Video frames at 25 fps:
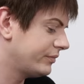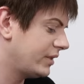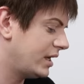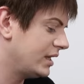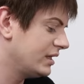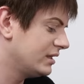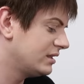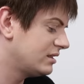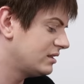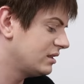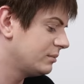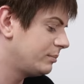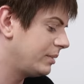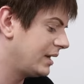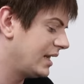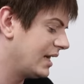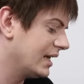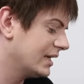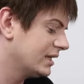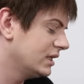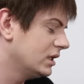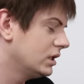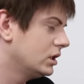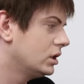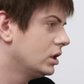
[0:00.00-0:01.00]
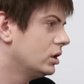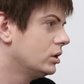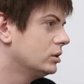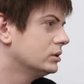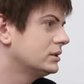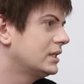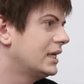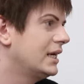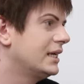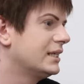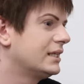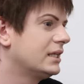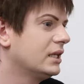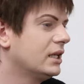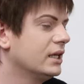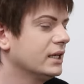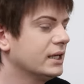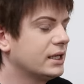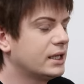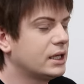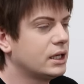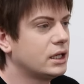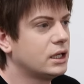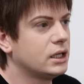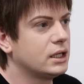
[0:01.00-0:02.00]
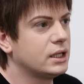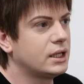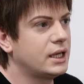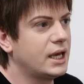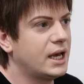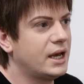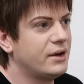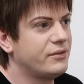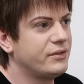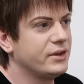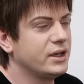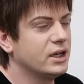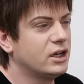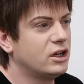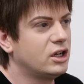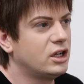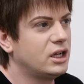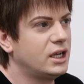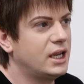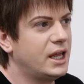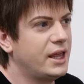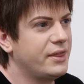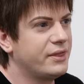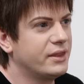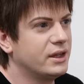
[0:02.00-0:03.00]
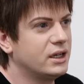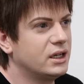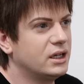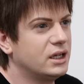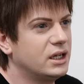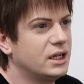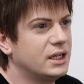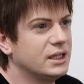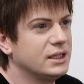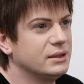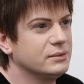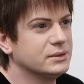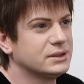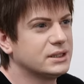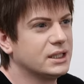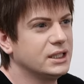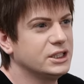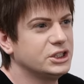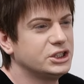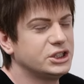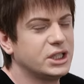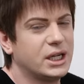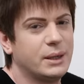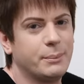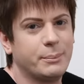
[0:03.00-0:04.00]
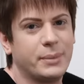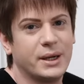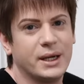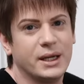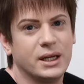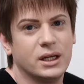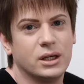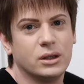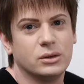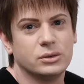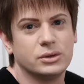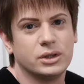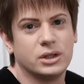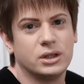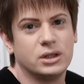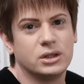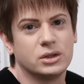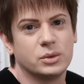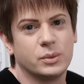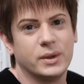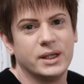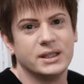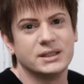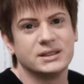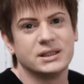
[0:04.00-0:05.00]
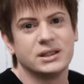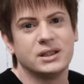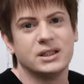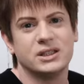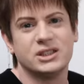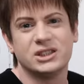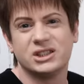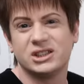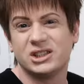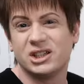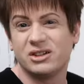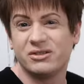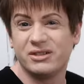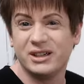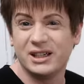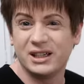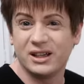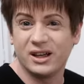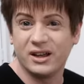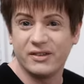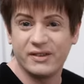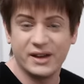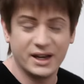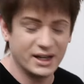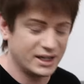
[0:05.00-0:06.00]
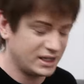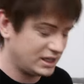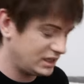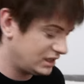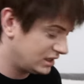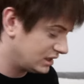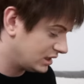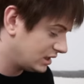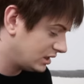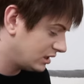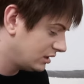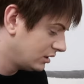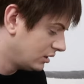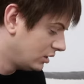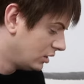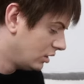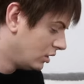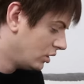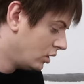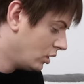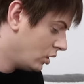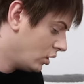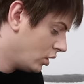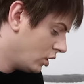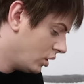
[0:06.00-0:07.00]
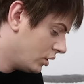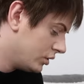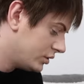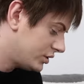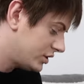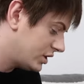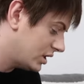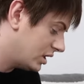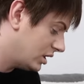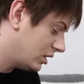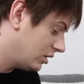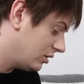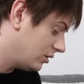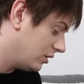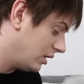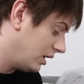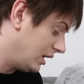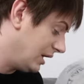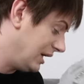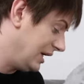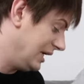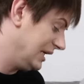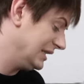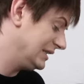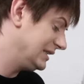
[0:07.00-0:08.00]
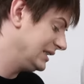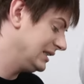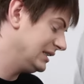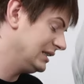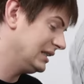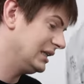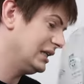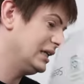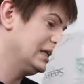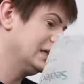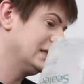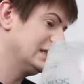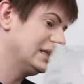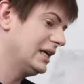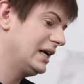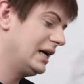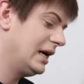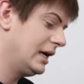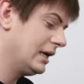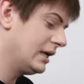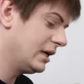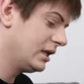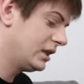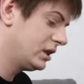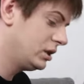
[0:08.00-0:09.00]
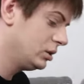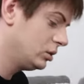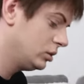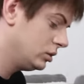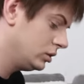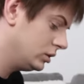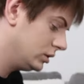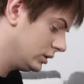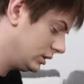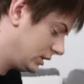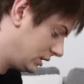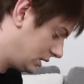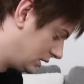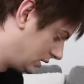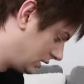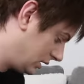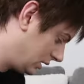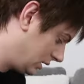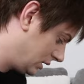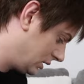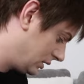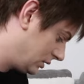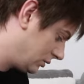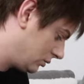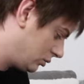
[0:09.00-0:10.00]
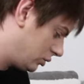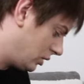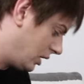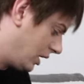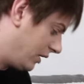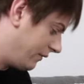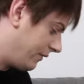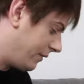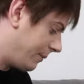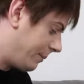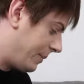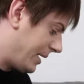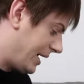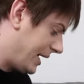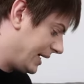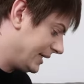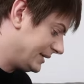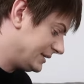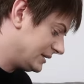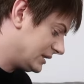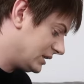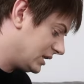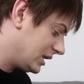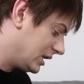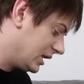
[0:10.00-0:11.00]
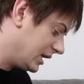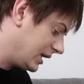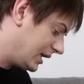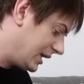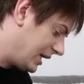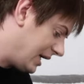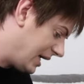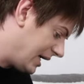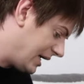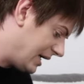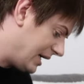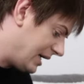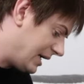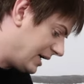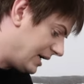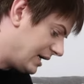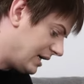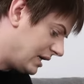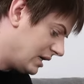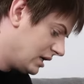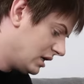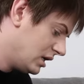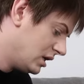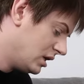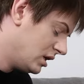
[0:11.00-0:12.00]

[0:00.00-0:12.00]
And the black and gold had like caviar leather and it was like champagne gold hardware, so I just don't really like that either. So I didn't like that, and I thought, what other bags could I get?